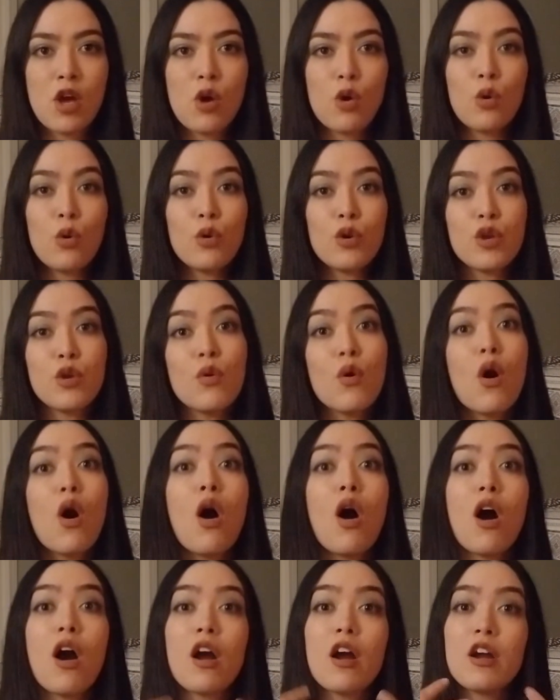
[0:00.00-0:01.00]
who you
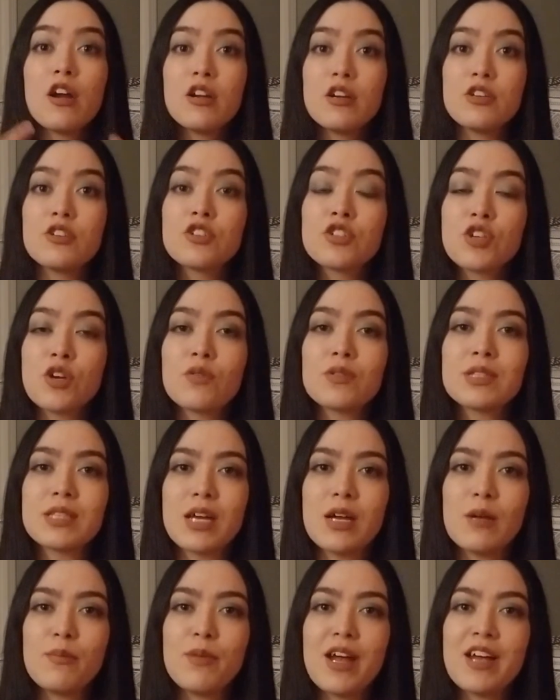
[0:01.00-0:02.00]
are shows
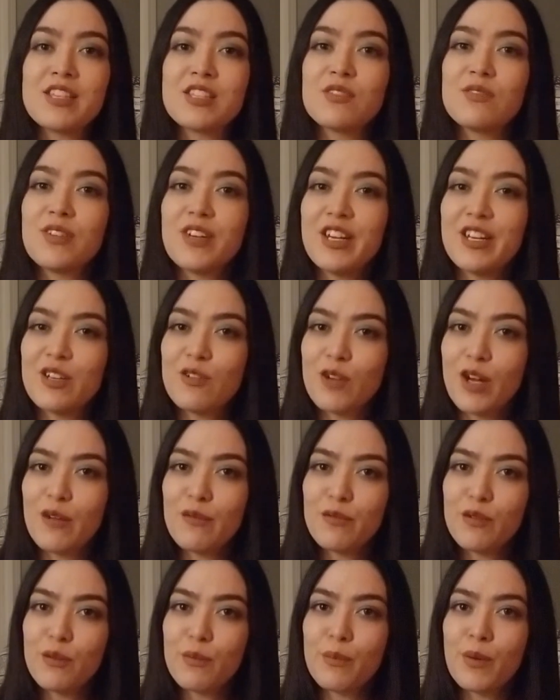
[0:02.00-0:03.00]
up as a very grateful